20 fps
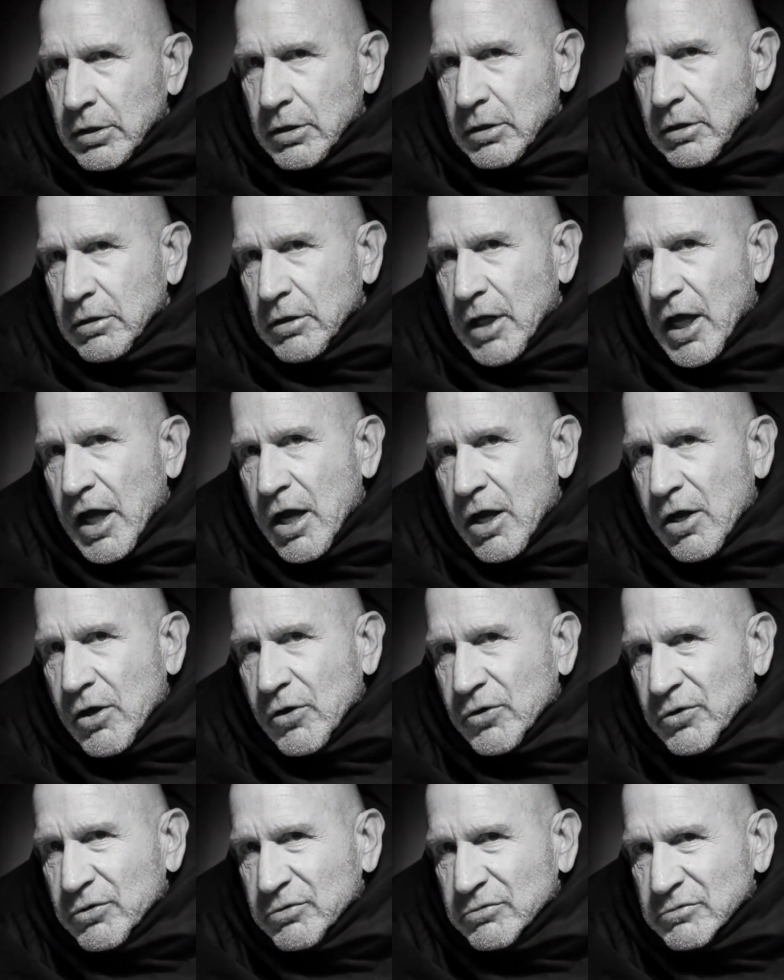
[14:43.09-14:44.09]

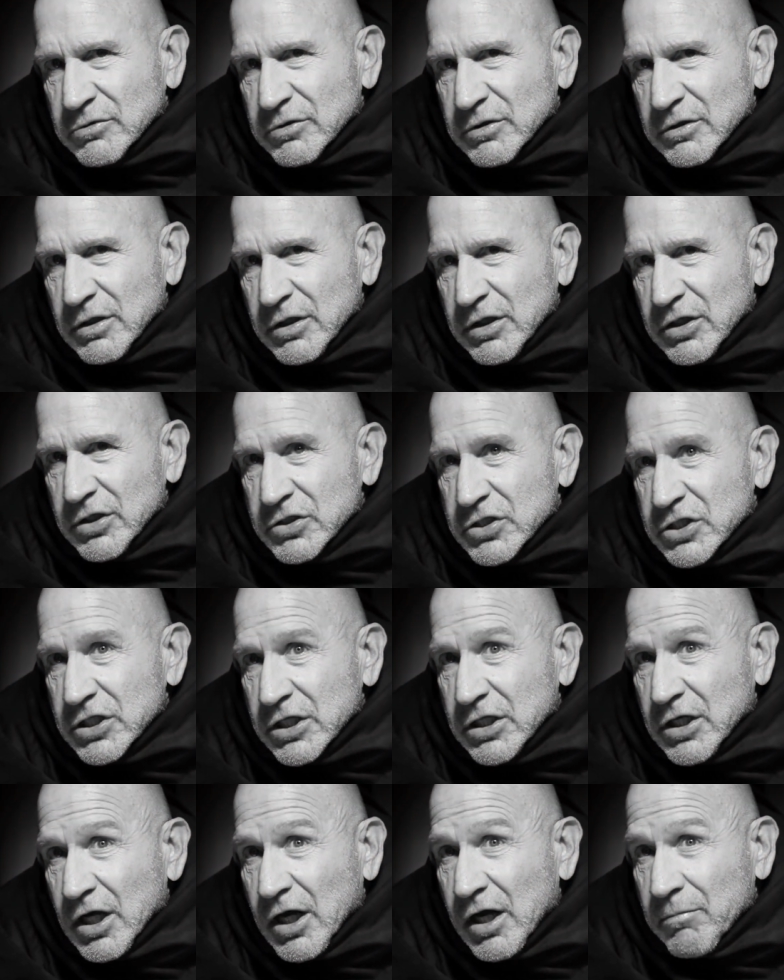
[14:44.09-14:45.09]
Now is
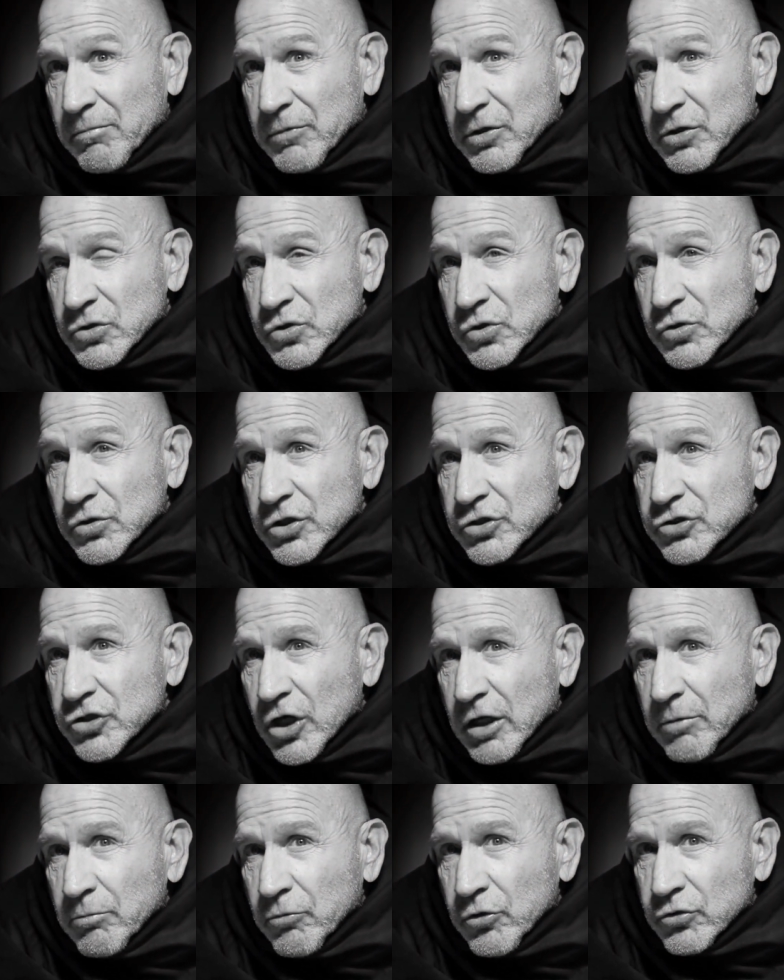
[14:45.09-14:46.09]
he come unto the
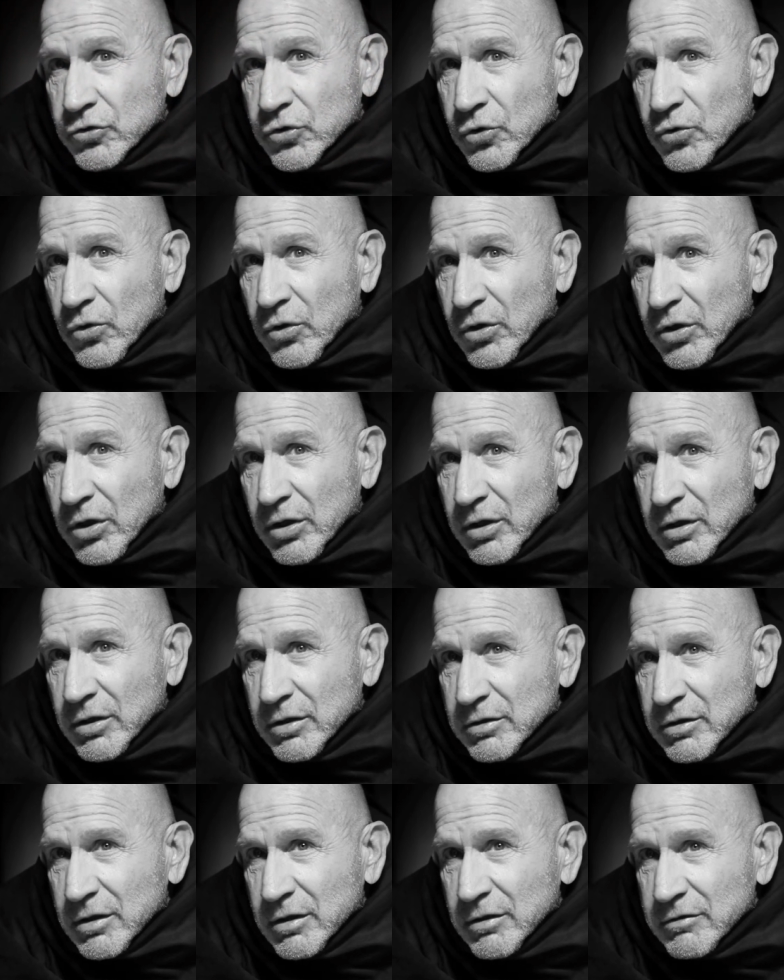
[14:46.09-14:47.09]
chamber door,
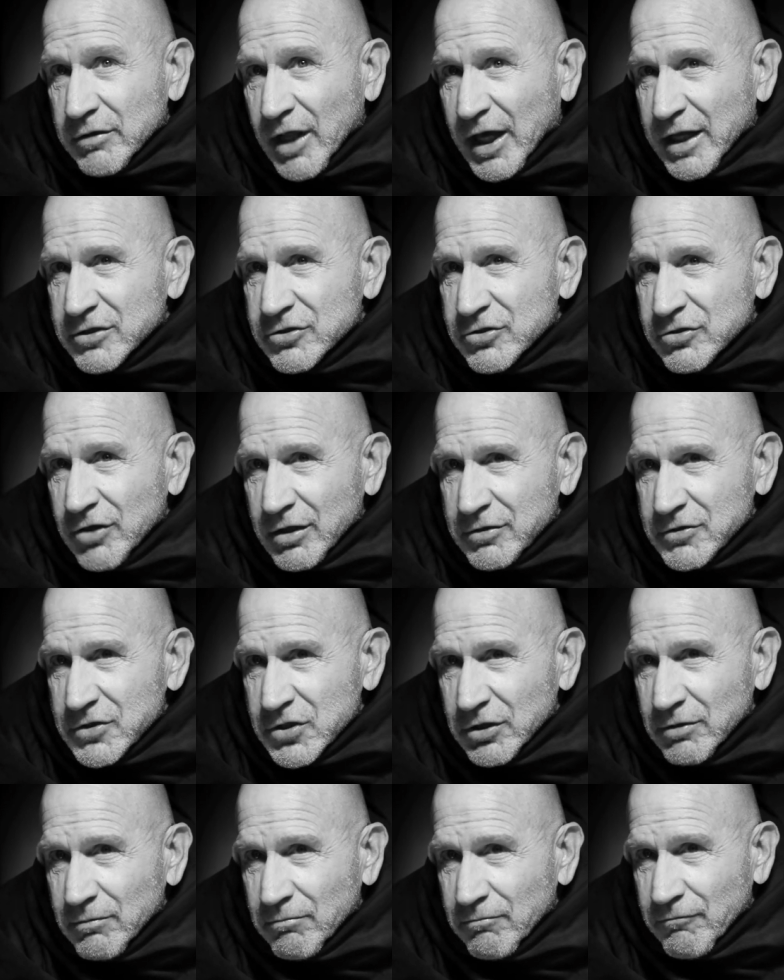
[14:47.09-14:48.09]
that shuts
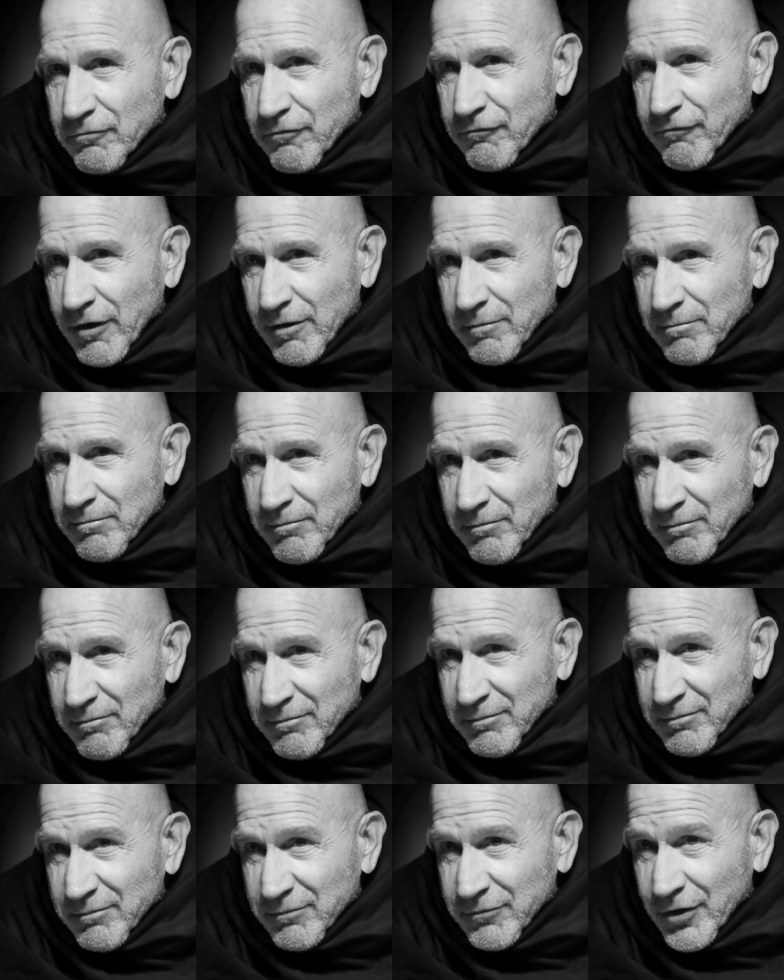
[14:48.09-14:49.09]
him from
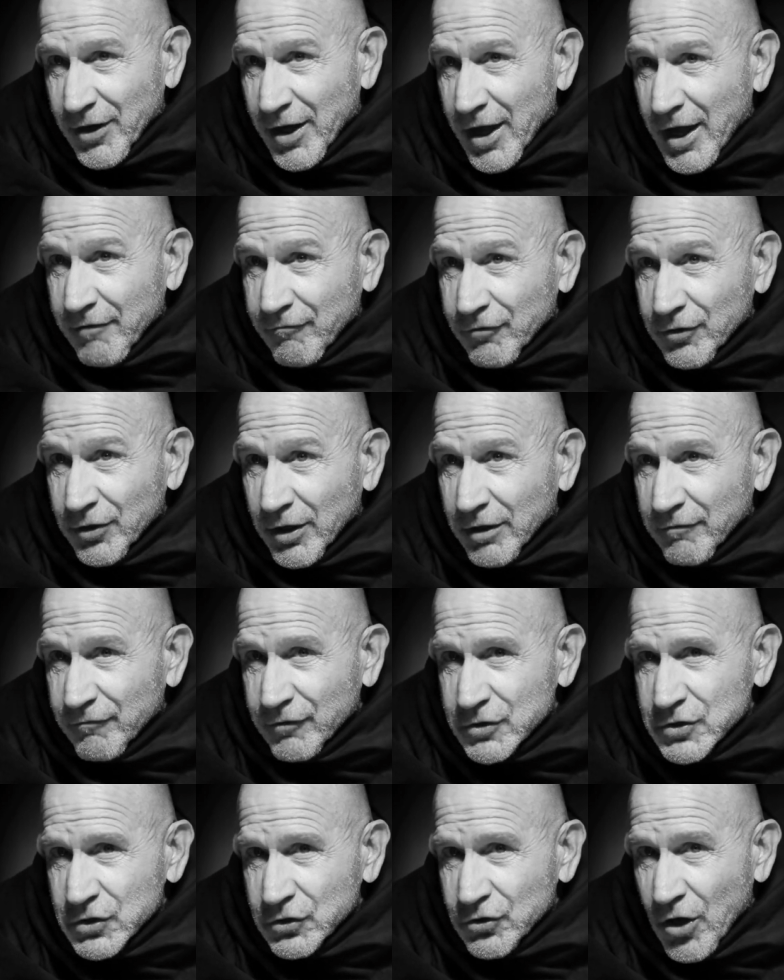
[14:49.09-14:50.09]
the heaven of
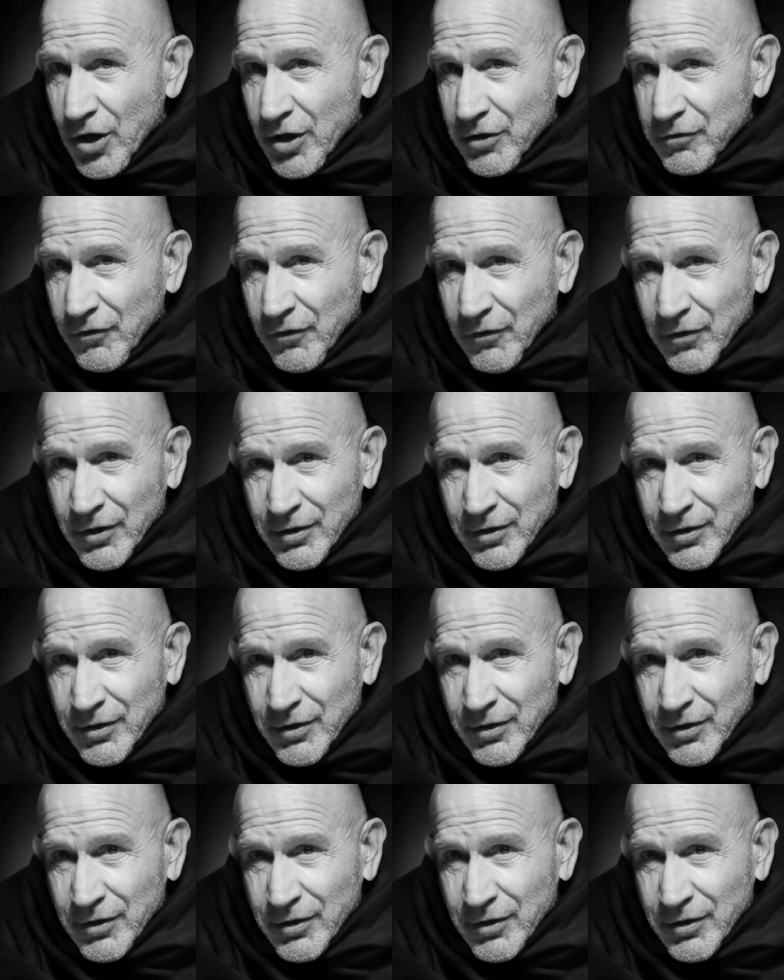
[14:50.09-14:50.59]
his thought,